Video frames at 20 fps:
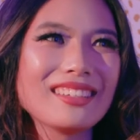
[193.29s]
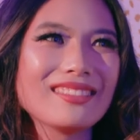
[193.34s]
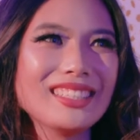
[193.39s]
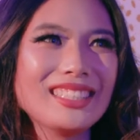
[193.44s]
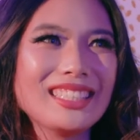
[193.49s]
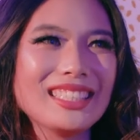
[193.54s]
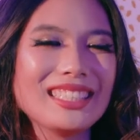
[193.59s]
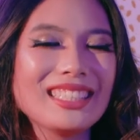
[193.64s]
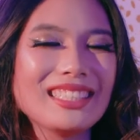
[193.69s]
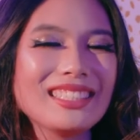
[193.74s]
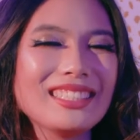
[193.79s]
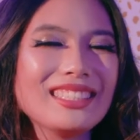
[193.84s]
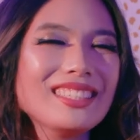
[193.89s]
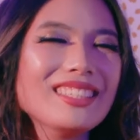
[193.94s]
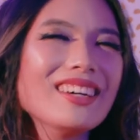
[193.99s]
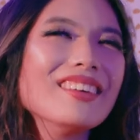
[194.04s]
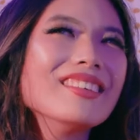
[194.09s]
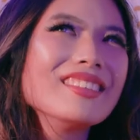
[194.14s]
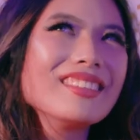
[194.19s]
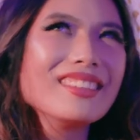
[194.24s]
which is
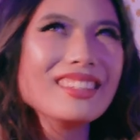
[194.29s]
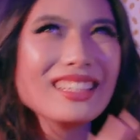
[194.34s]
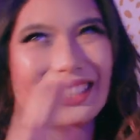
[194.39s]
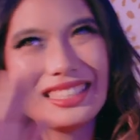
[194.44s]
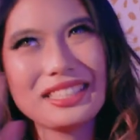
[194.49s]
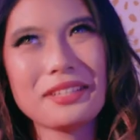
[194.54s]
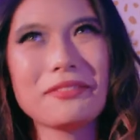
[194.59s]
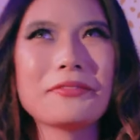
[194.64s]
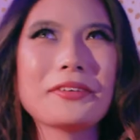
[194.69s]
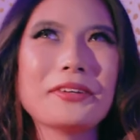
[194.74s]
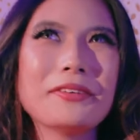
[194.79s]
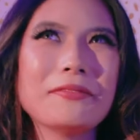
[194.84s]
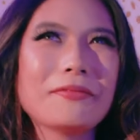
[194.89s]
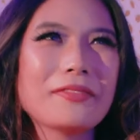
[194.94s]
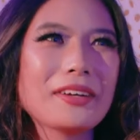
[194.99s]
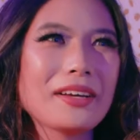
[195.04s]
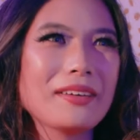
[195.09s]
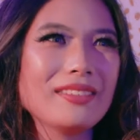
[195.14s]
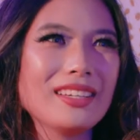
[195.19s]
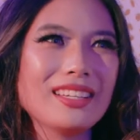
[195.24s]
totally different
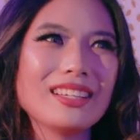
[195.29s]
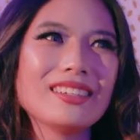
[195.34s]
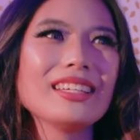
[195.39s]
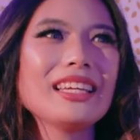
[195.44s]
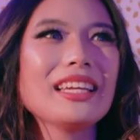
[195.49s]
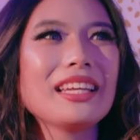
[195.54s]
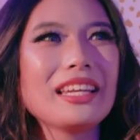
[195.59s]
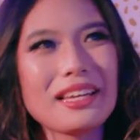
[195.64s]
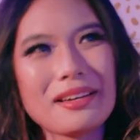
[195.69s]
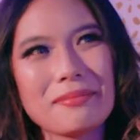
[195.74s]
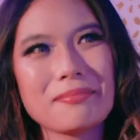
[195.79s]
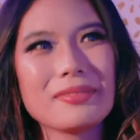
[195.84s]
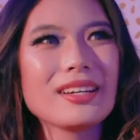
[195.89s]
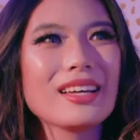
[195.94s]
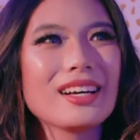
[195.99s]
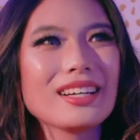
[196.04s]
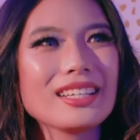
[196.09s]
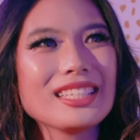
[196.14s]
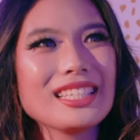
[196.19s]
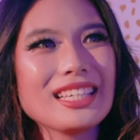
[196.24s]
from, EDM
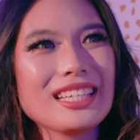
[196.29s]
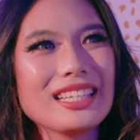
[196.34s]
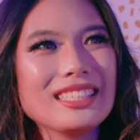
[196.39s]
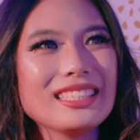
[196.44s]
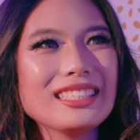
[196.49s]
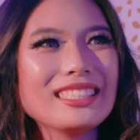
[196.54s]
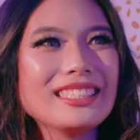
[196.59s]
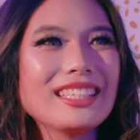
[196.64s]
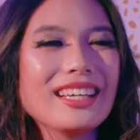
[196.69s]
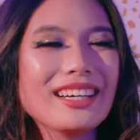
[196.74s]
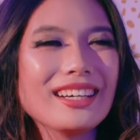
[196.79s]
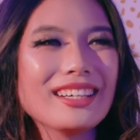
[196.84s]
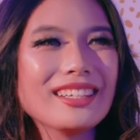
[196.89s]
production, so